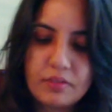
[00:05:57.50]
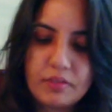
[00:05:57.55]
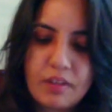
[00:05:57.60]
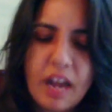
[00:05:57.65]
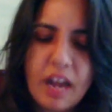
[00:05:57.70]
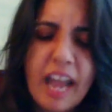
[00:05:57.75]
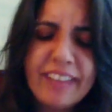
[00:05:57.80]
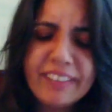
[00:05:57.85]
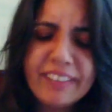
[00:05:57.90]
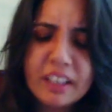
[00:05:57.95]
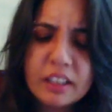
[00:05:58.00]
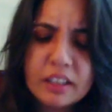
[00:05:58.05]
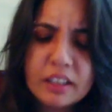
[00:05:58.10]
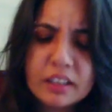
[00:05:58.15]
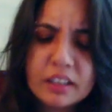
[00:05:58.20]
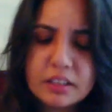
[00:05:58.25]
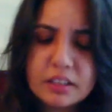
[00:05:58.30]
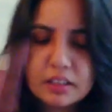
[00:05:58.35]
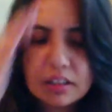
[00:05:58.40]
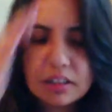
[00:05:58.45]
I think
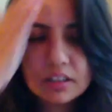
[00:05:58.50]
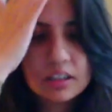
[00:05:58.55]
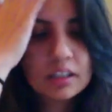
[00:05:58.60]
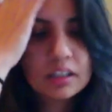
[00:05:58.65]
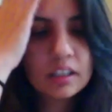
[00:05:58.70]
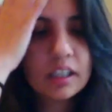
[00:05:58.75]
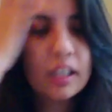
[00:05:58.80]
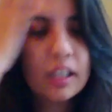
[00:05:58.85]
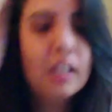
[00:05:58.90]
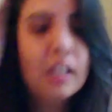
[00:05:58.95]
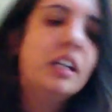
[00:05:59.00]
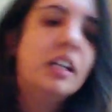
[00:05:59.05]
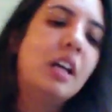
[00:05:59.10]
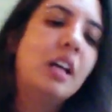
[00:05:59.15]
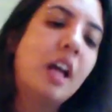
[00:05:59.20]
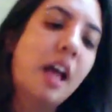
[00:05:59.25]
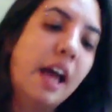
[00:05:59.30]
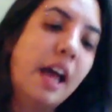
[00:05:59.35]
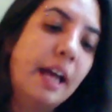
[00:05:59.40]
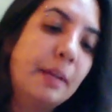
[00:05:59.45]
this is, yeah.
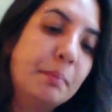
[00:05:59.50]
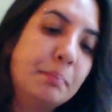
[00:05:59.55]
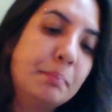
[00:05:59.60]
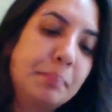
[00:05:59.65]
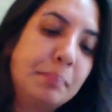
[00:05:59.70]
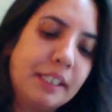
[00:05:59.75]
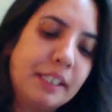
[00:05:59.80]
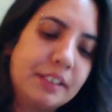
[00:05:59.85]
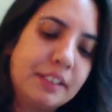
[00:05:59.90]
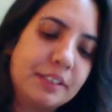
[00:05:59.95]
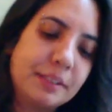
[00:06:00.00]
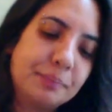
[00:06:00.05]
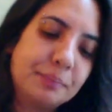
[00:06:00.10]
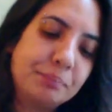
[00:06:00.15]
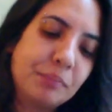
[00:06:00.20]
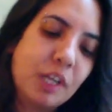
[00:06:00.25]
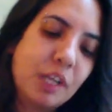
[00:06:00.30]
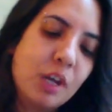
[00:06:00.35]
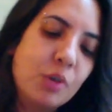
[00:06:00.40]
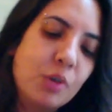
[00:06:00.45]
And peace.
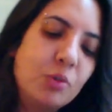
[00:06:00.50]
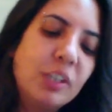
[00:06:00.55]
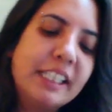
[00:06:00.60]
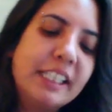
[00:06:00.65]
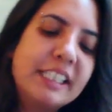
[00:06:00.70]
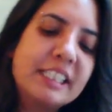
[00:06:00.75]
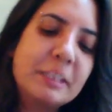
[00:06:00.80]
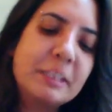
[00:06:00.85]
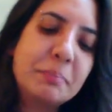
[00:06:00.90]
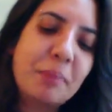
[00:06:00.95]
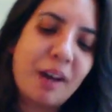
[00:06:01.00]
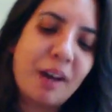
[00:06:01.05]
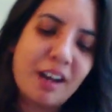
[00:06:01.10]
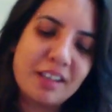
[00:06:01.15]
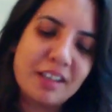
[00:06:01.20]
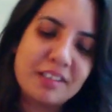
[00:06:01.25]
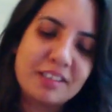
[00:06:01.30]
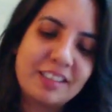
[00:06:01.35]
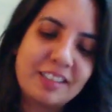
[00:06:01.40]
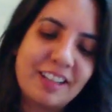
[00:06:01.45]
Release the past.